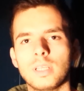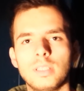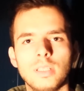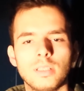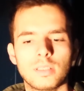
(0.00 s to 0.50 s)
I
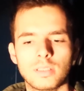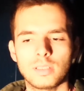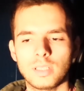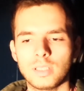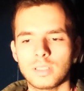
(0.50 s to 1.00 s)
think
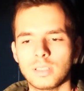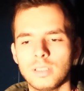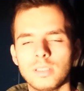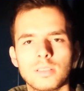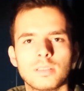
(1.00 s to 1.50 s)
that
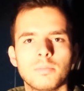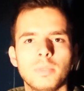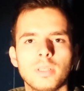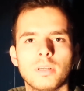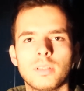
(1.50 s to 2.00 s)
this is a
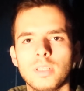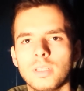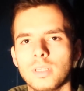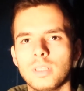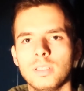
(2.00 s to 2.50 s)
bigger
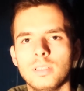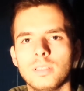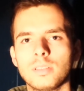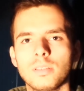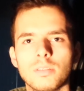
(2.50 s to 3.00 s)
thing, and it
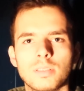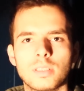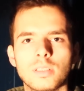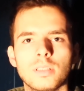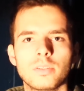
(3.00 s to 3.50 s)
is not
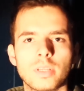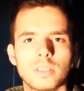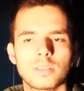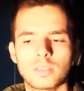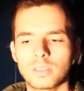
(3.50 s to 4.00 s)

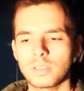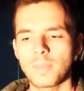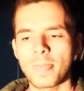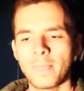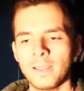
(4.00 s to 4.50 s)
just a
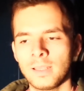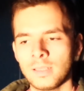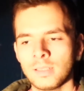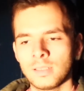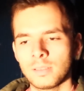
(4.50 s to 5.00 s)

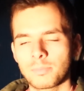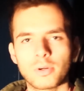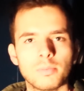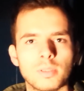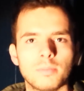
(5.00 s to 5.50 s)

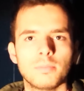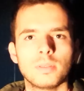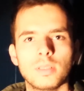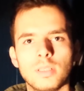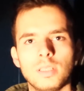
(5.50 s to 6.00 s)

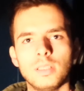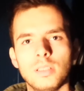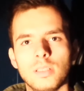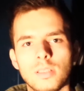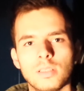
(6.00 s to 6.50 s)
problem
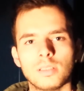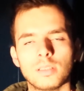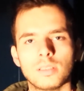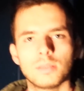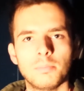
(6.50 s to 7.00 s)
in
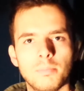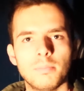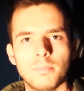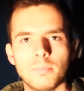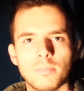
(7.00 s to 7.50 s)

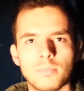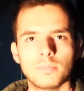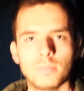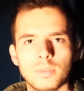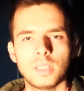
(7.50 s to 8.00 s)

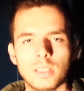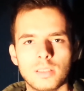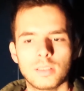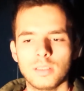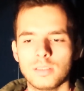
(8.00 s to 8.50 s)

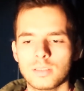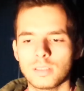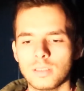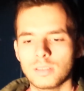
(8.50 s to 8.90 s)
that is